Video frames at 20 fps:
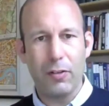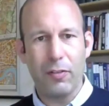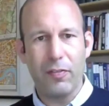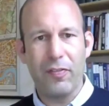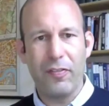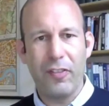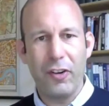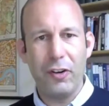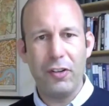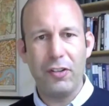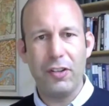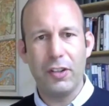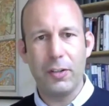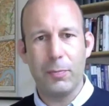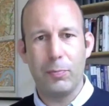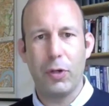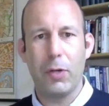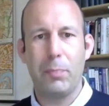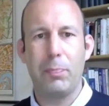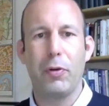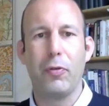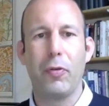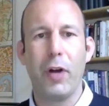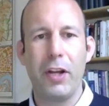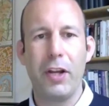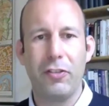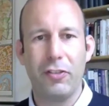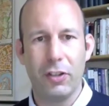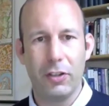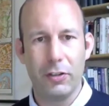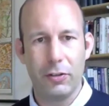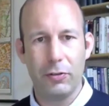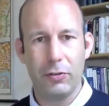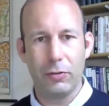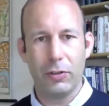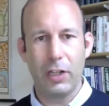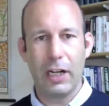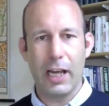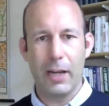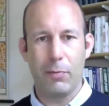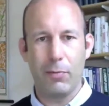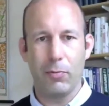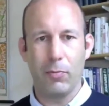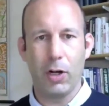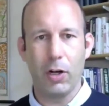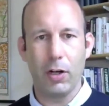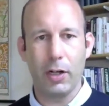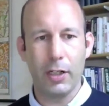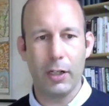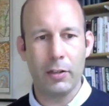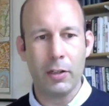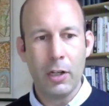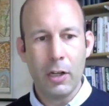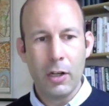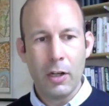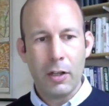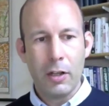So first is the preparation to the labor market.